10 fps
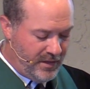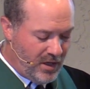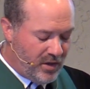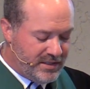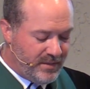
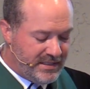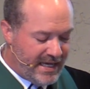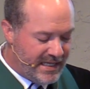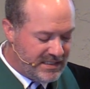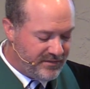The ultimate
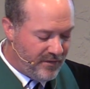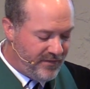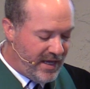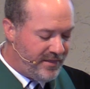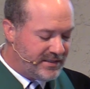test of our
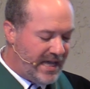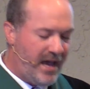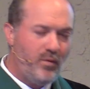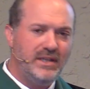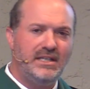faith is
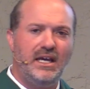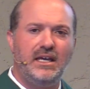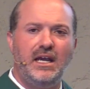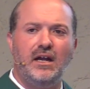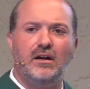how we
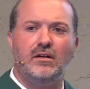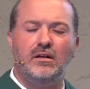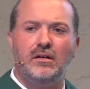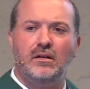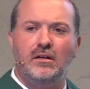take care
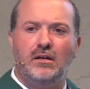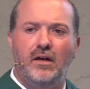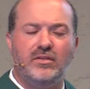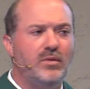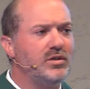
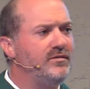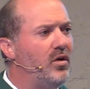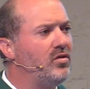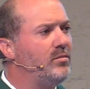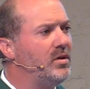of the most
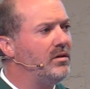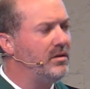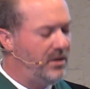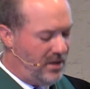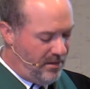vulnerable
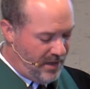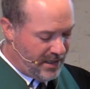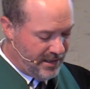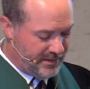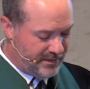
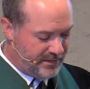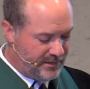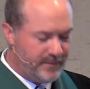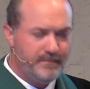among us,